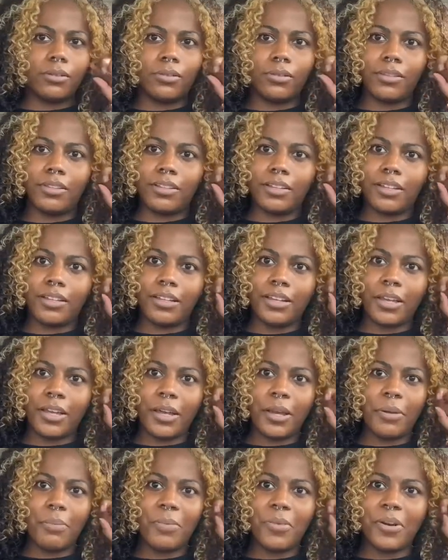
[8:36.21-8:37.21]
on the
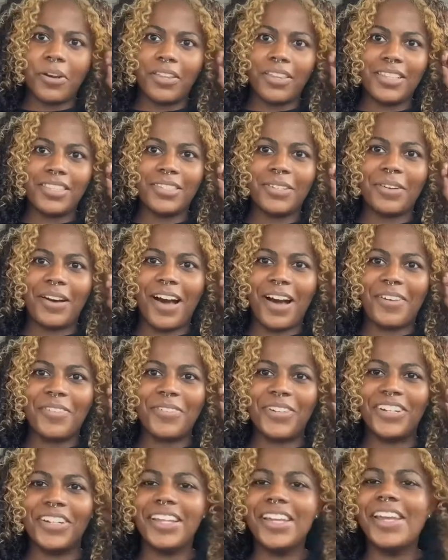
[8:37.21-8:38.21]
camera that's so
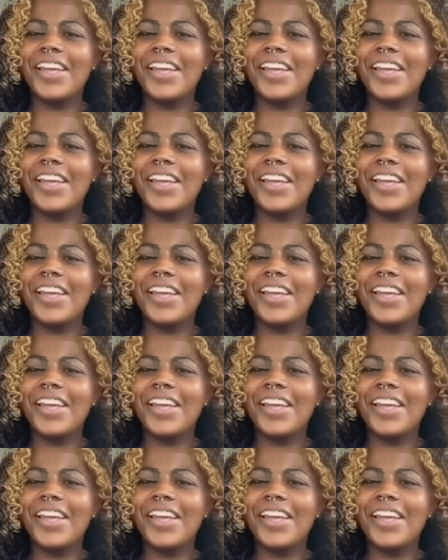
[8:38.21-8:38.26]
awkward